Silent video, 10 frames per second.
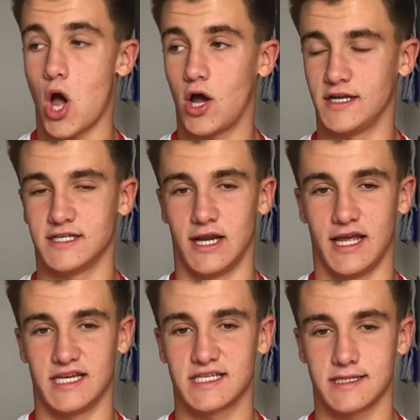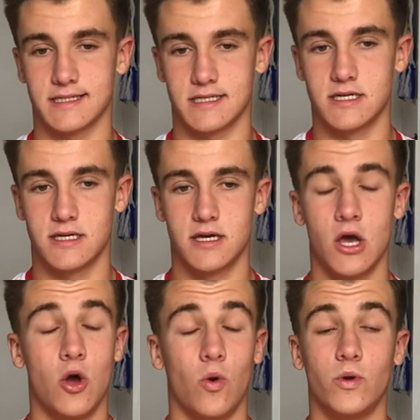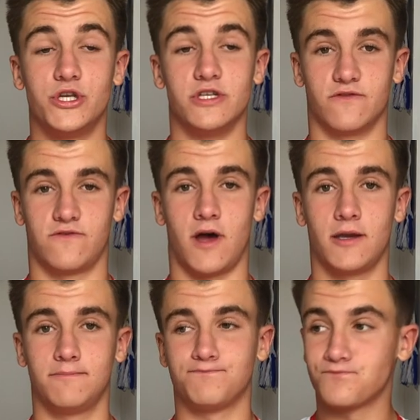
isolate, which is fun,